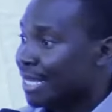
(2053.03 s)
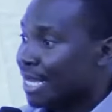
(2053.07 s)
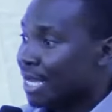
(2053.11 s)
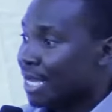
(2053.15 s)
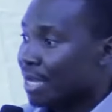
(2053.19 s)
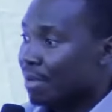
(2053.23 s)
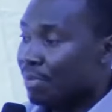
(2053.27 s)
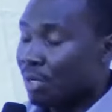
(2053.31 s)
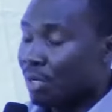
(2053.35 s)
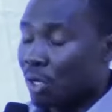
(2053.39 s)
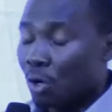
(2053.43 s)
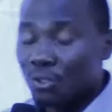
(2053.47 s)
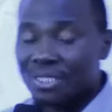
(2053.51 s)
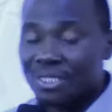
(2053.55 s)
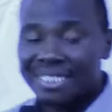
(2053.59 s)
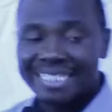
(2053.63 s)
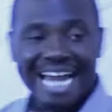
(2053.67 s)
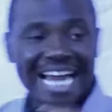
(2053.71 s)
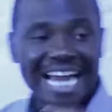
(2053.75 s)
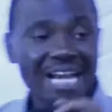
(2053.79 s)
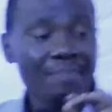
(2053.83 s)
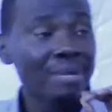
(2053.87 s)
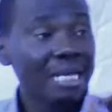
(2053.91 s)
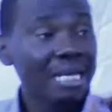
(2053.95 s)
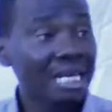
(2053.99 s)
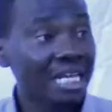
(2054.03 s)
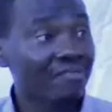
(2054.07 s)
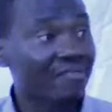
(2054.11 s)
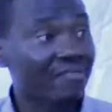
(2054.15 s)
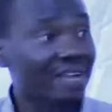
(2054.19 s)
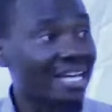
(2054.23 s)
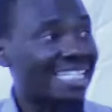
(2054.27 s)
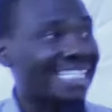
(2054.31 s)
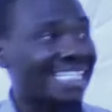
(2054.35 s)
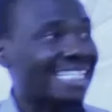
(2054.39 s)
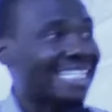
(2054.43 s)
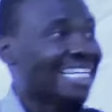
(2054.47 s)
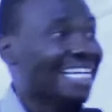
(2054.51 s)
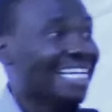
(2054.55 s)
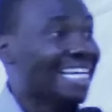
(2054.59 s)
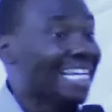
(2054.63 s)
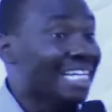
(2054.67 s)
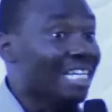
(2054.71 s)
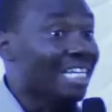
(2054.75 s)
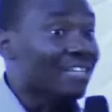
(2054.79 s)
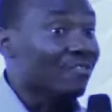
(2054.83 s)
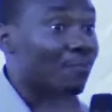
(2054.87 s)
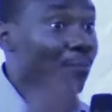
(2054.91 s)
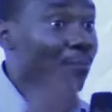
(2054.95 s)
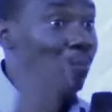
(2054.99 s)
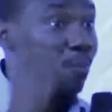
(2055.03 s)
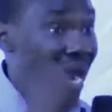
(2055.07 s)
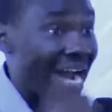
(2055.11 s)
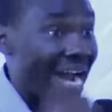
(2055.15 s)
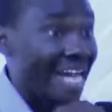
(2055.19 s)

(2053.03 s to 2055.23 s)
Because non-believers live by